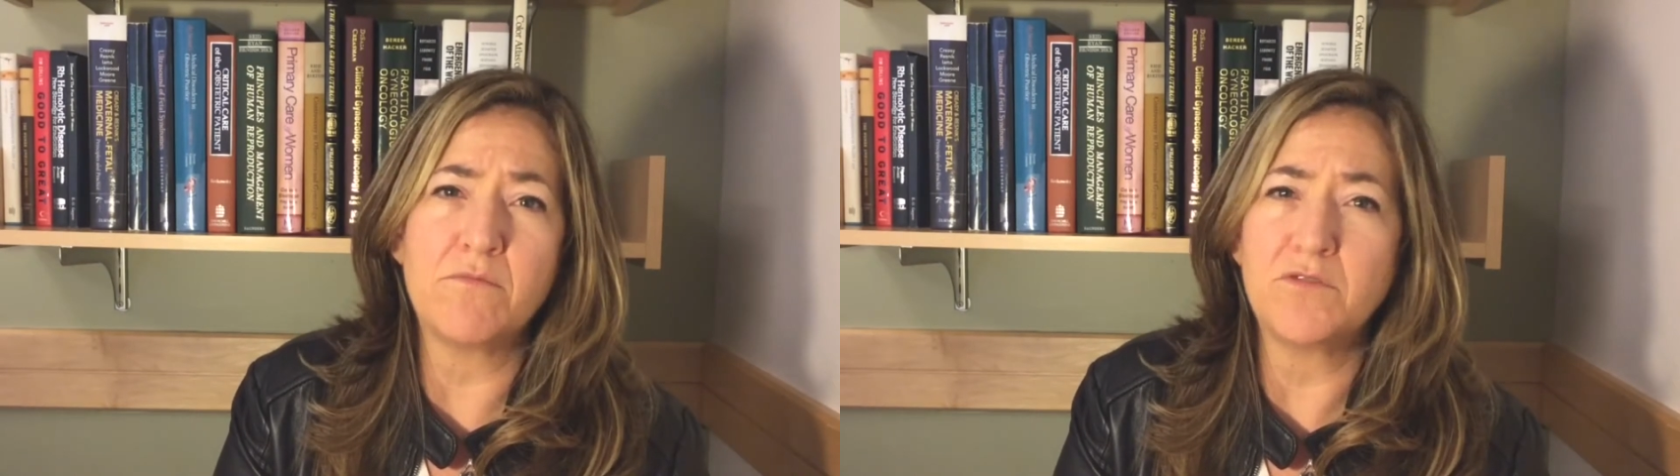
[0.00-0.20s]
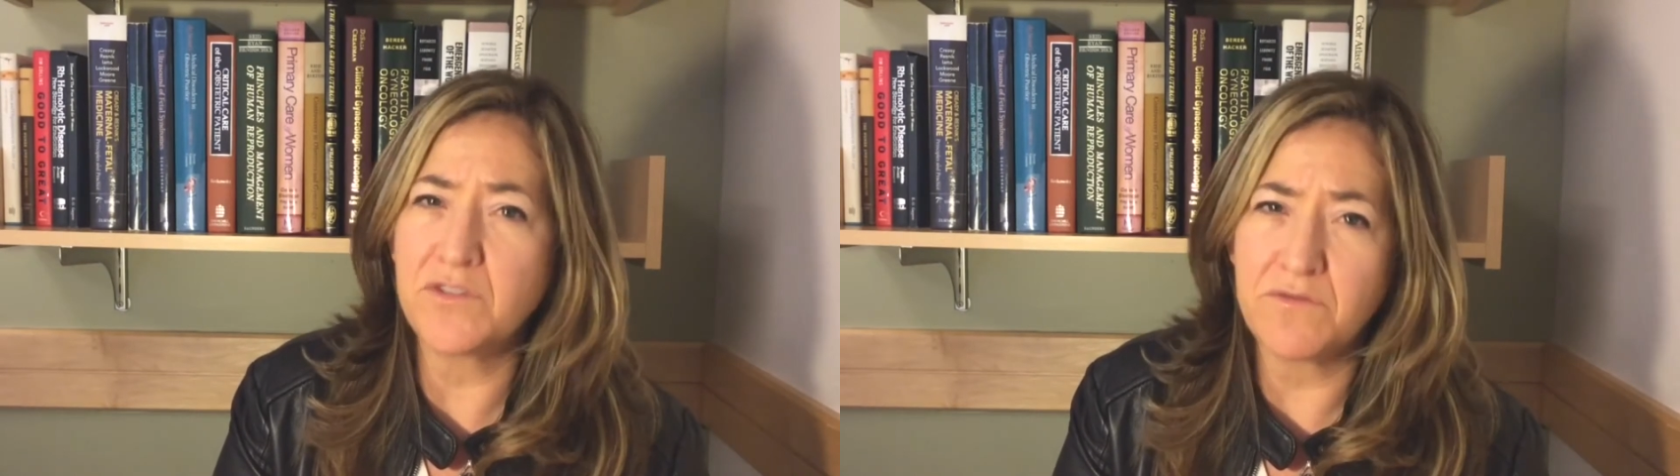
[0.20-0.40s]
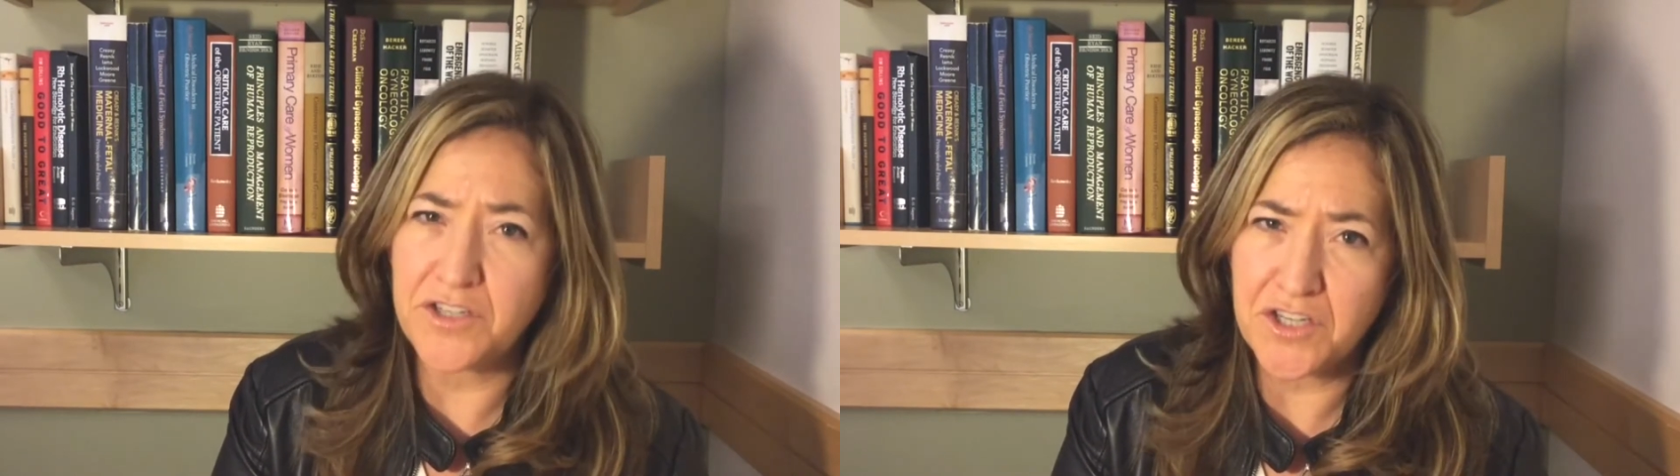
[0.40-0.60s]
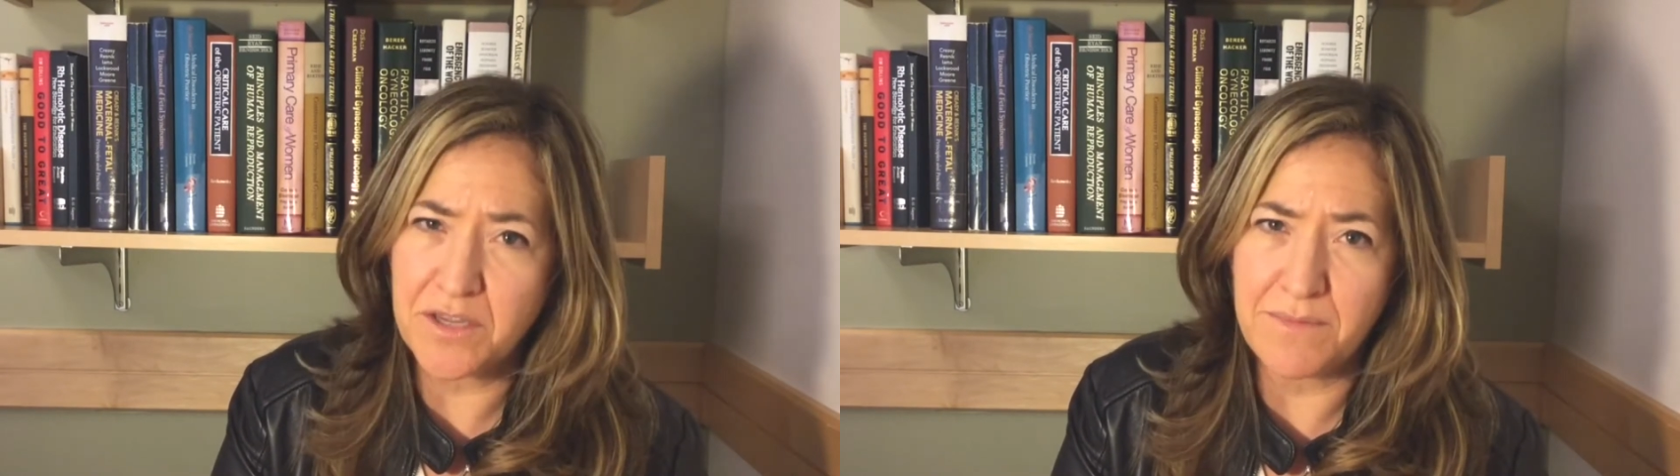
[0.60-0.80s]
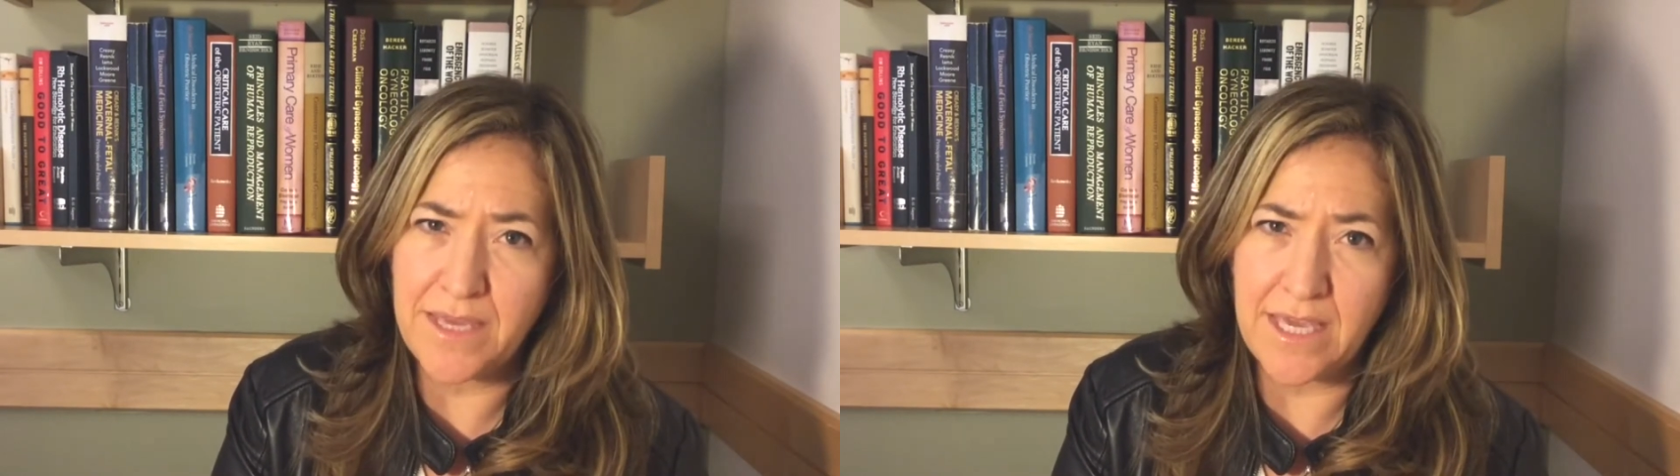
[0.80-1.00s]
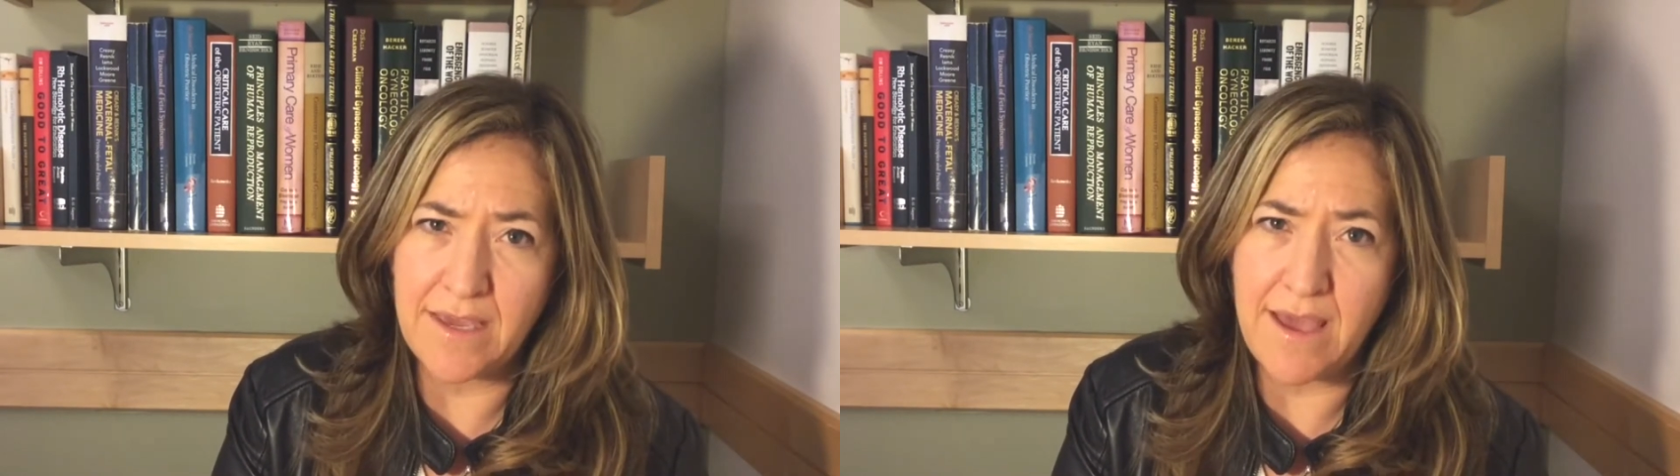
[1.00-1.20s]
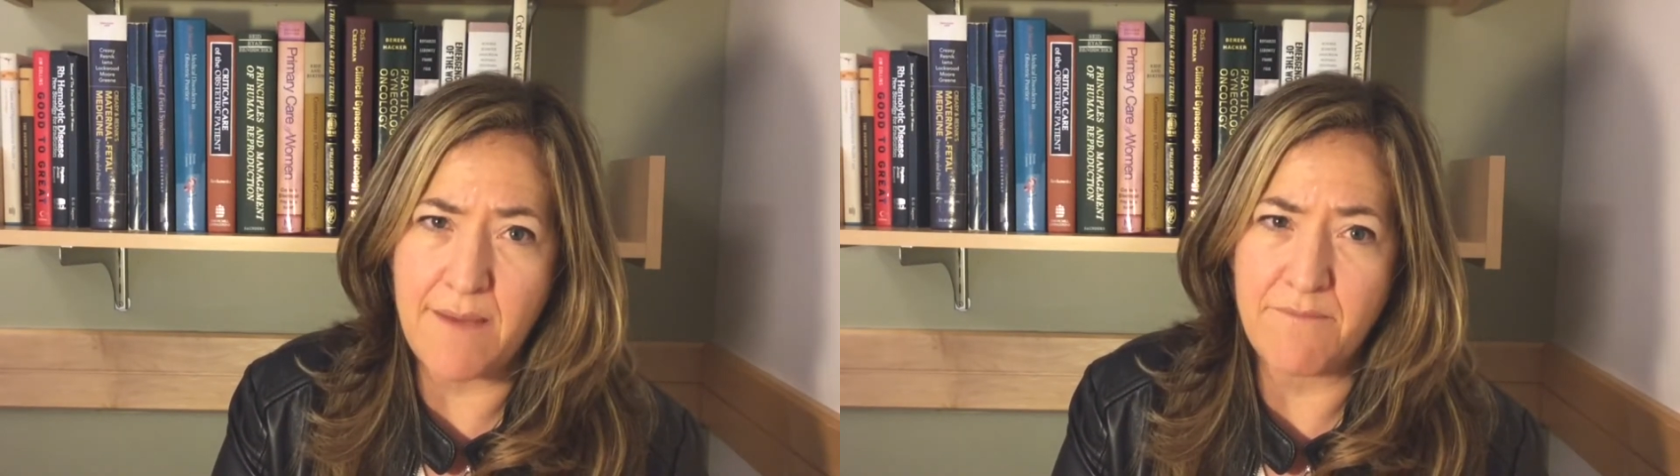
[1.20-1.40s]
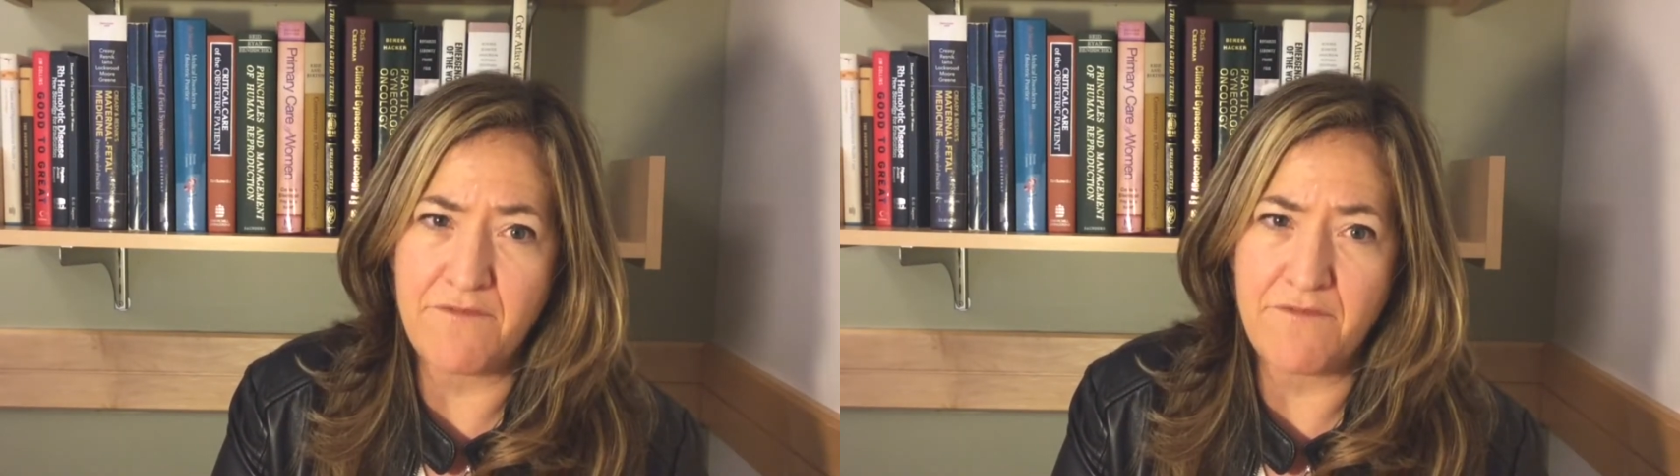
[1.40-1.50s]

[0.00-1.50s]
most of which can be um,